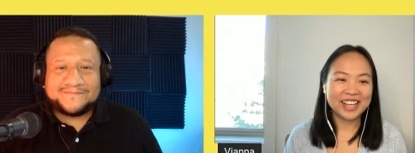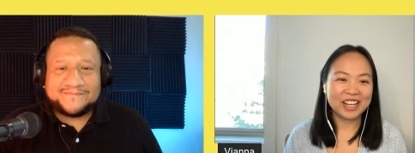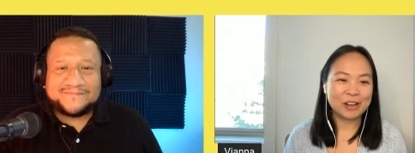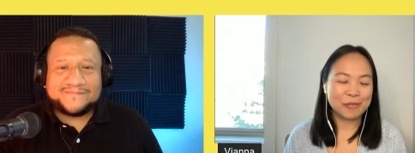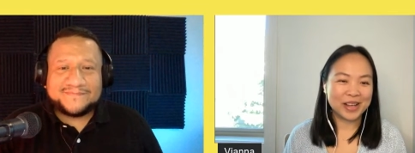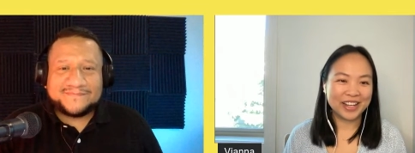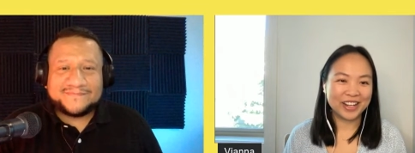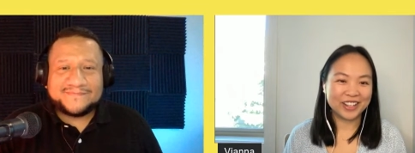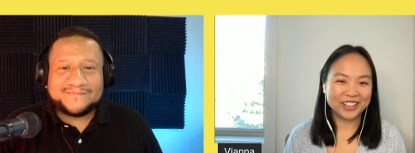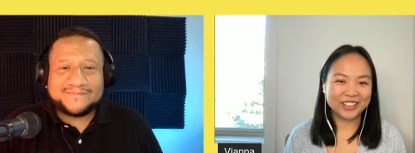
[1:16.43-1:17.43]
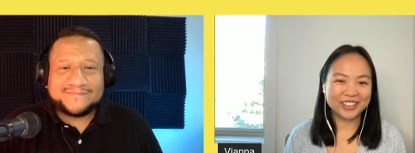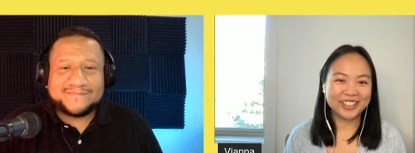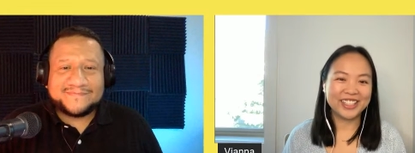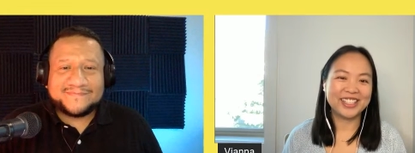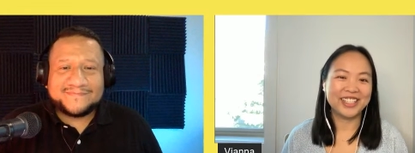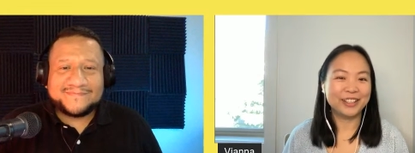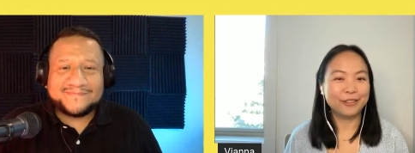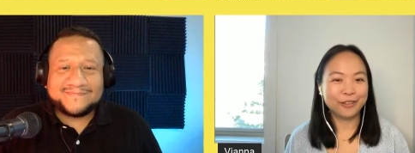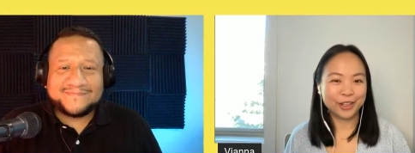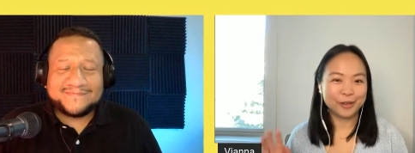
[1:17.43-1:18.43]
Speaker 1: Um, I articled and did
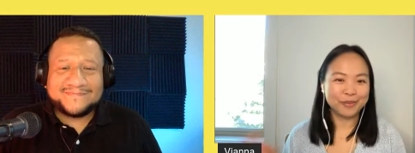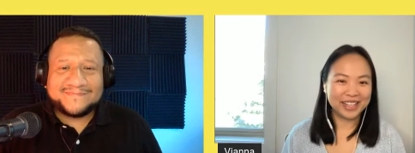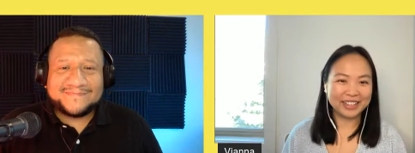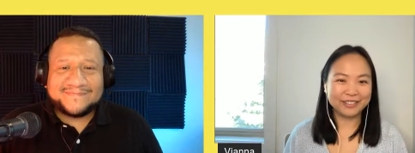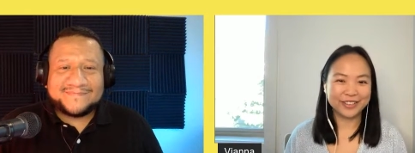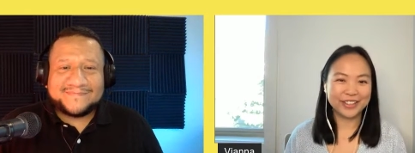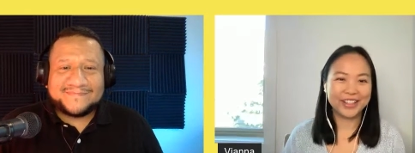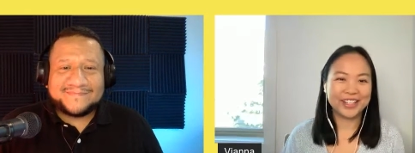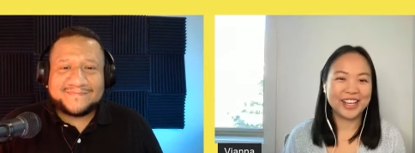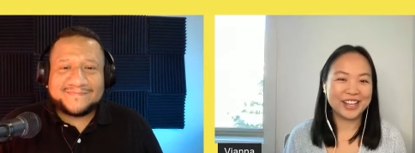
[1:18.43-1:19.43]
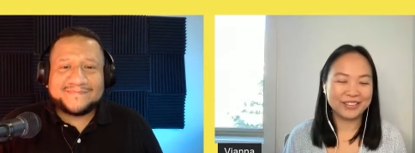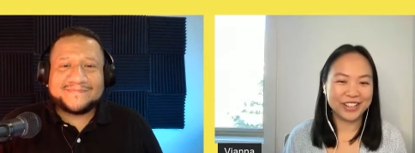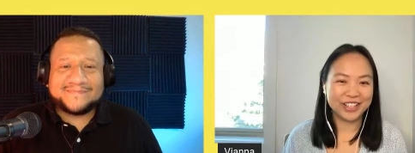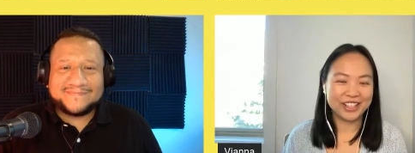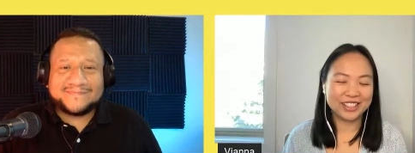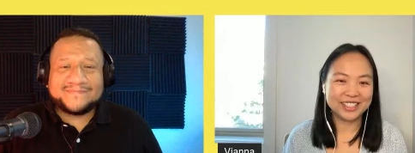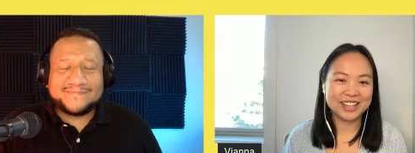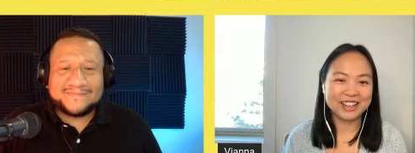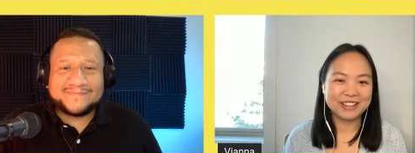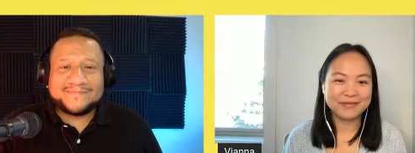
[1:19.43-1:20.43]
the firm life for a very long
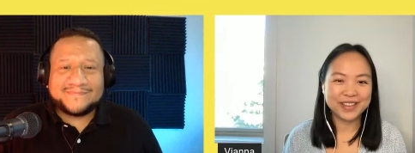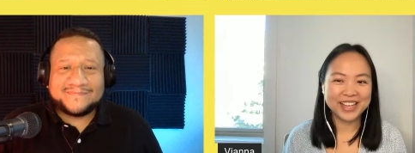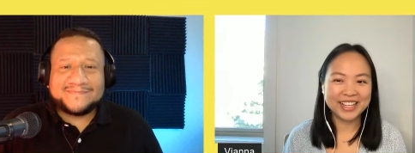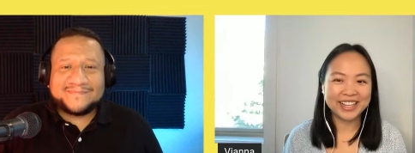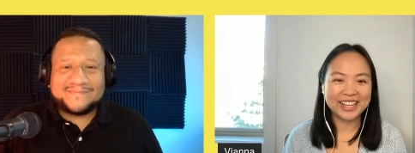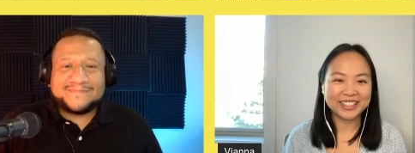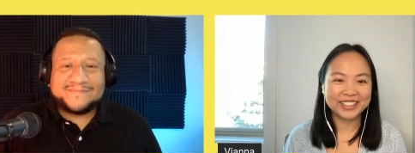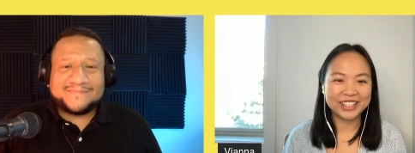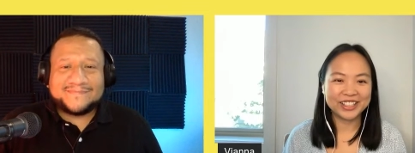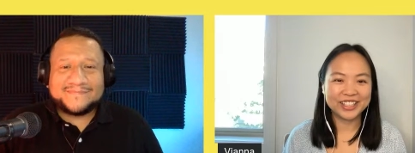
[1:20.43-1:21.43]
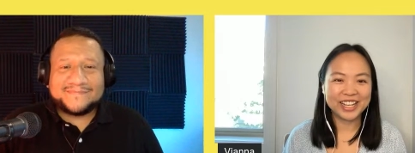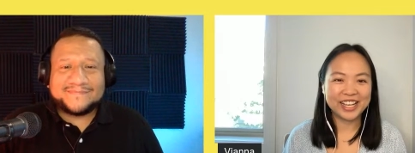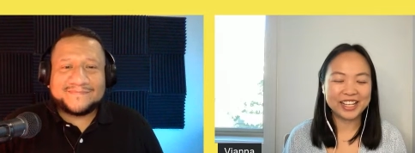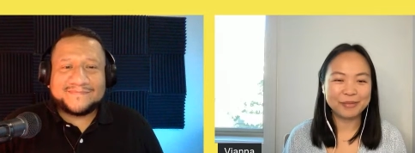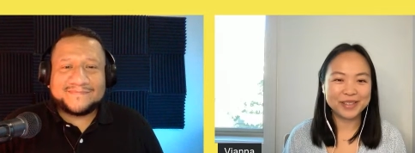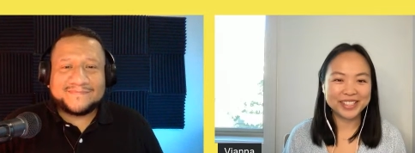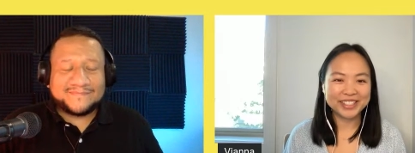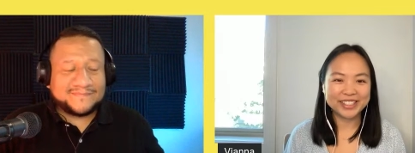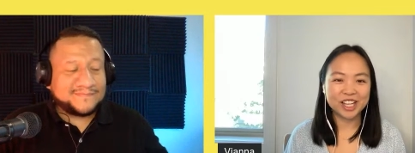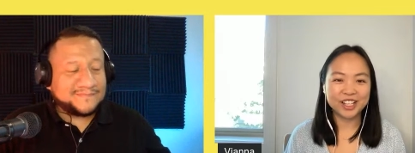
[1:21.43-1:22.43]
time, and I started a
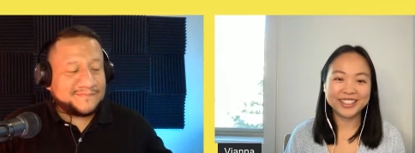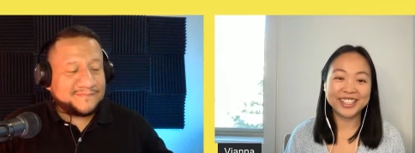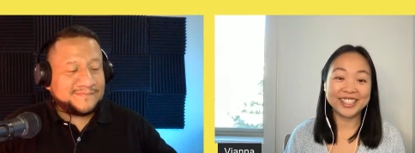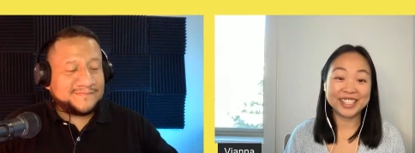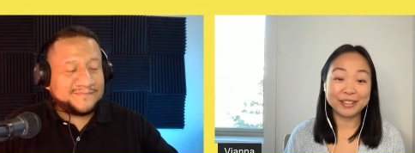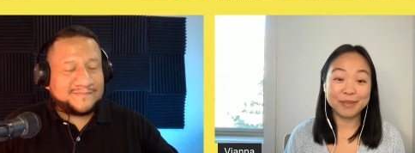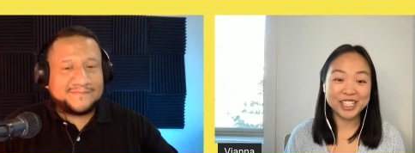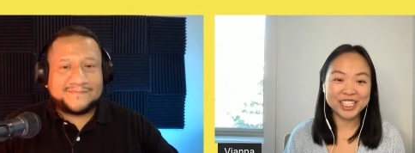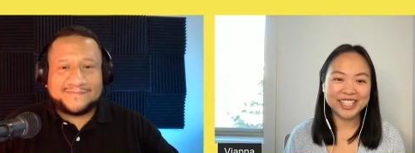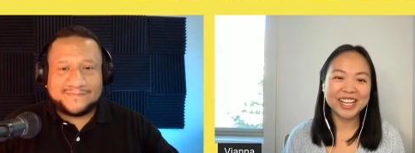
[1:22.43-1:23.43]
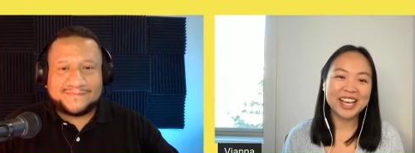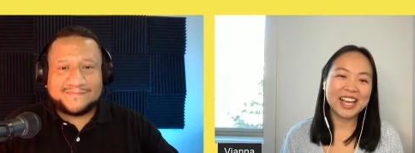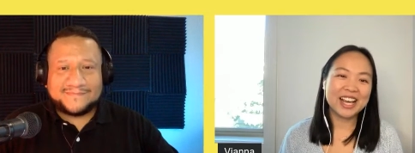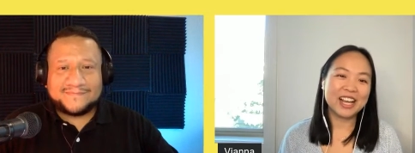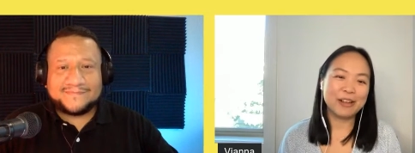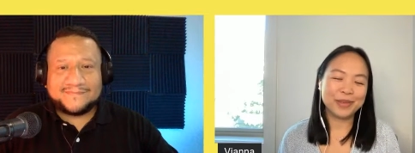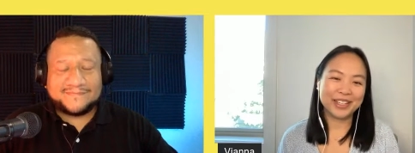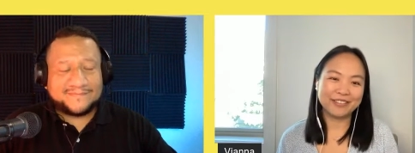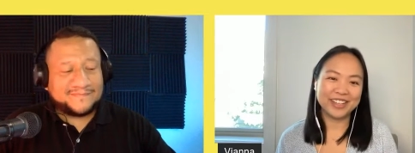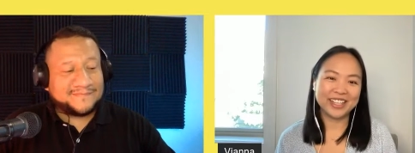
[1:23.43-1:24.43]
business called Kids Can Budget. Um,
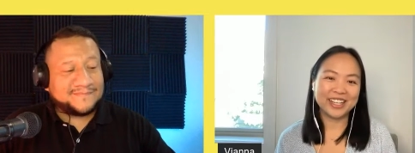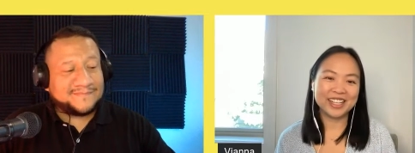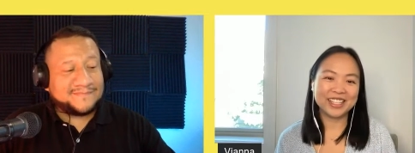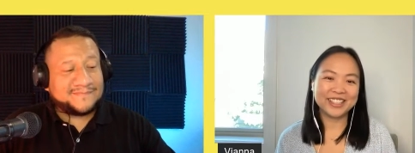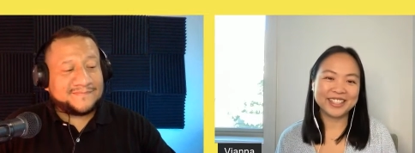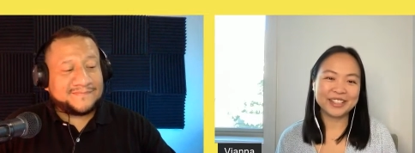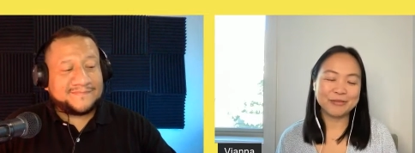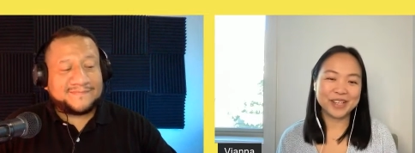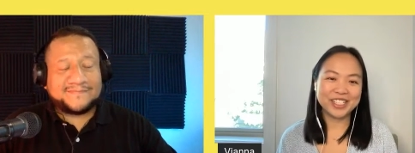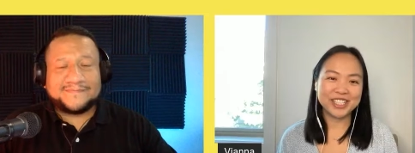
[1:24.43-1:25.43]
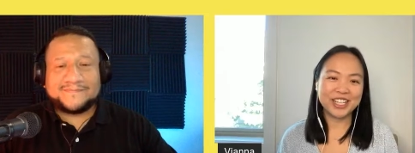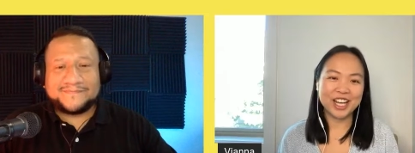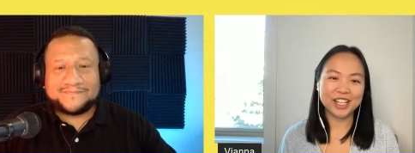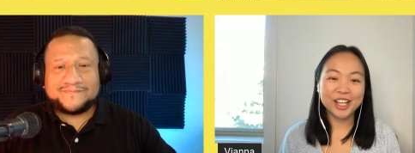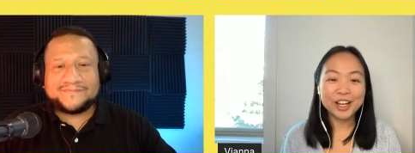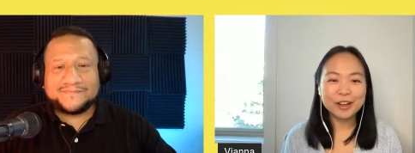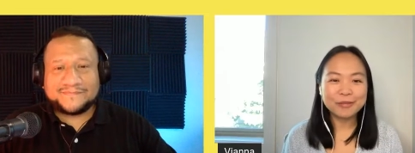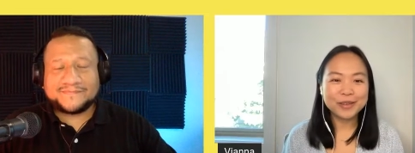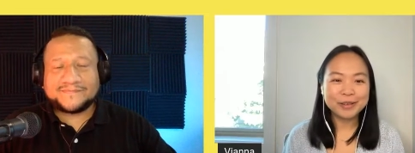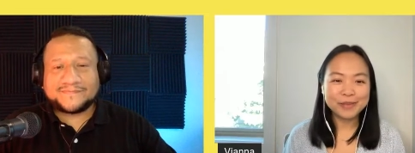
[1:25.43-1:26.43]
you can find it at
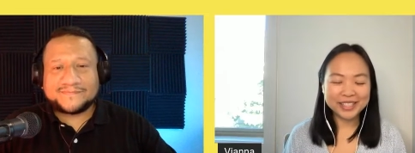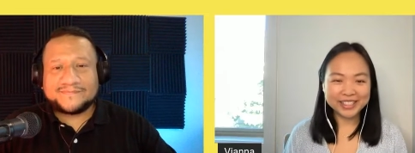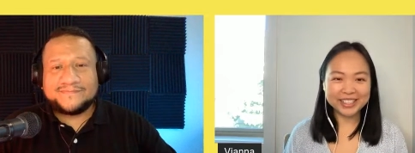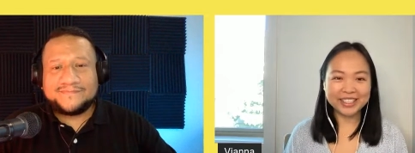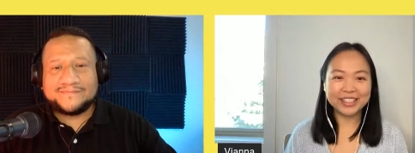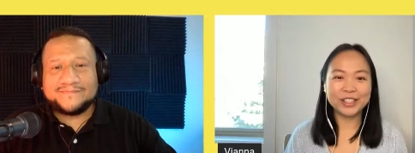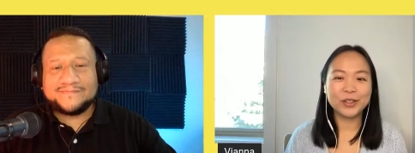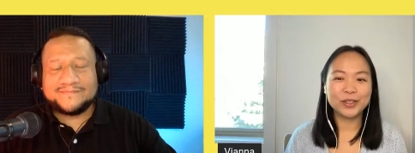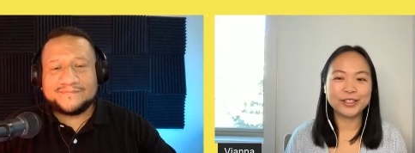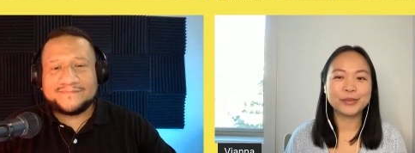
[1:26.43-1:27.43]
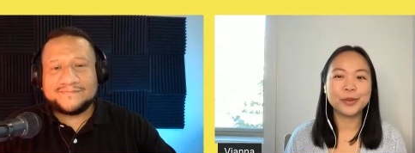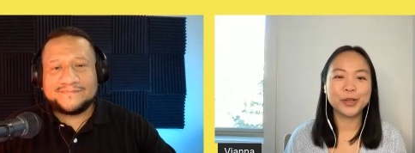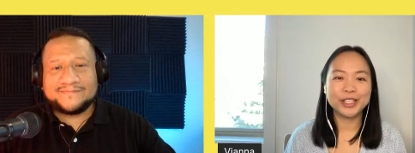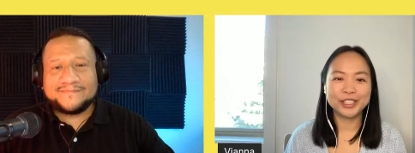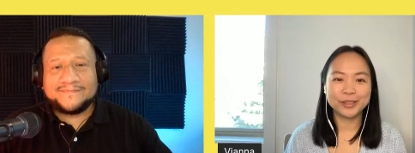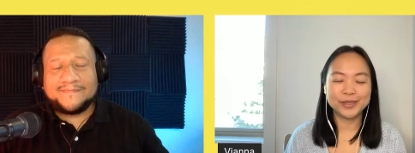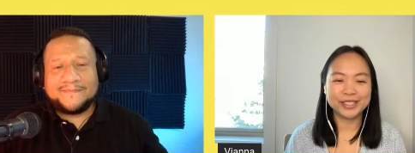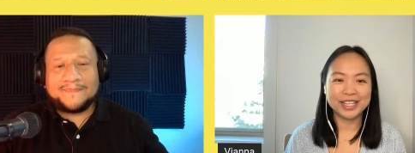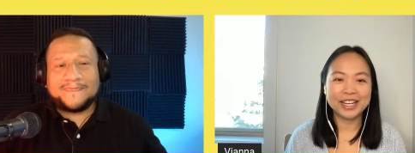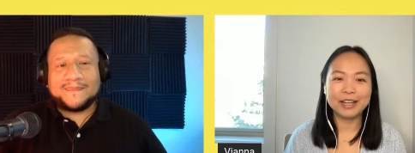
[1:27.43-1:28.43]
kidscanbudget.com. But basically, the whole inspiration
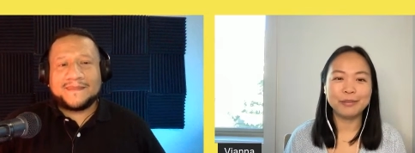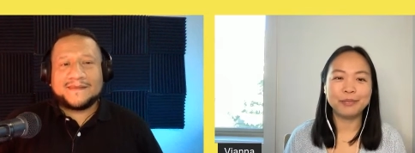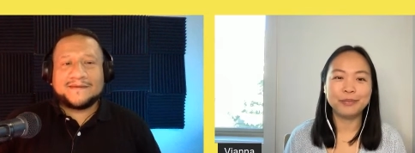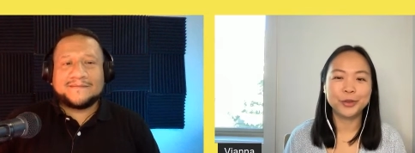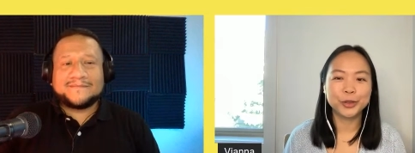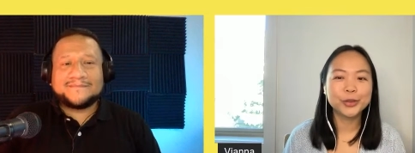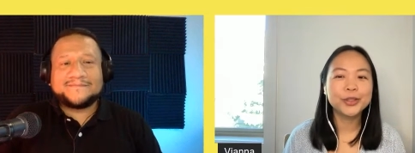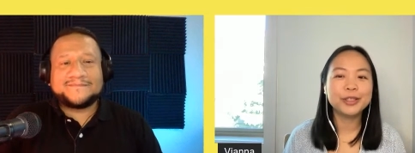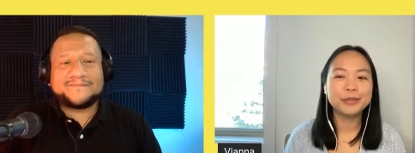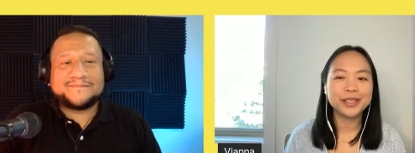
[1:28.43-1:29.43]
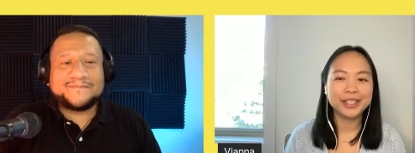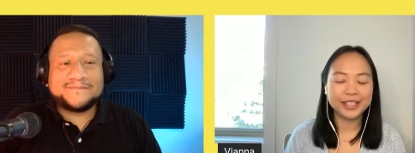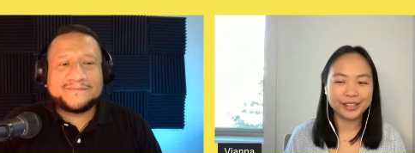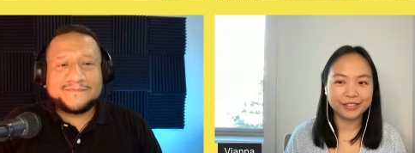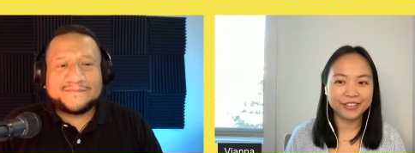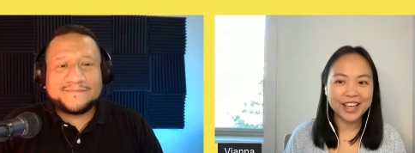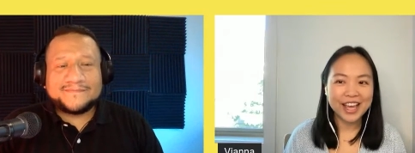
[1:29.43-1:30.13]
was that I truly believe